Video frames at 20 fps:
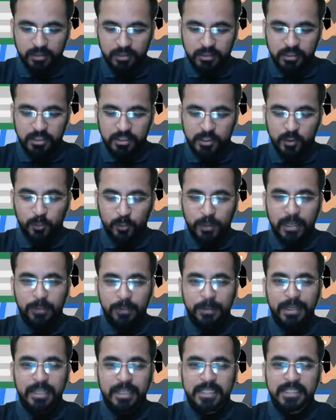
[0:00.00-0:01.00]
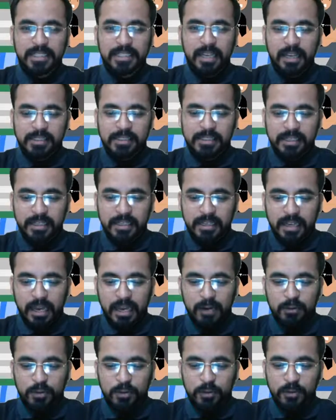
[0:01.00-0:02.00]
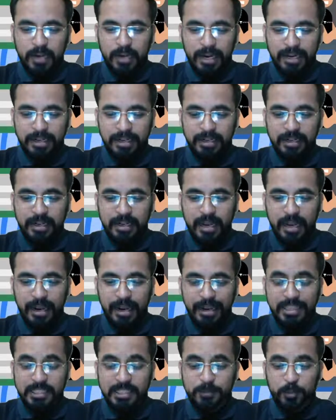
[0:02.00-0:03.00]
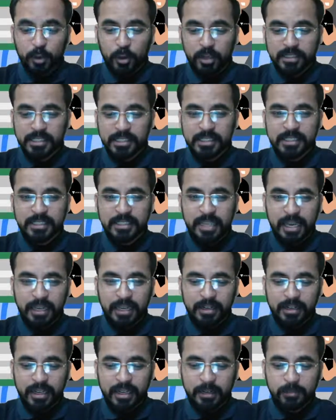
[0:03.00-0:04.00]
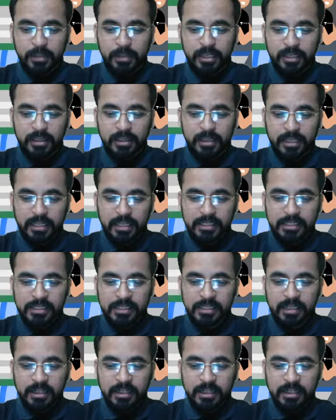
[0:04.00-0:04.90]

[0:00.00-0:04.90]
So we'll be discussing how to write an IELTS process diagram in this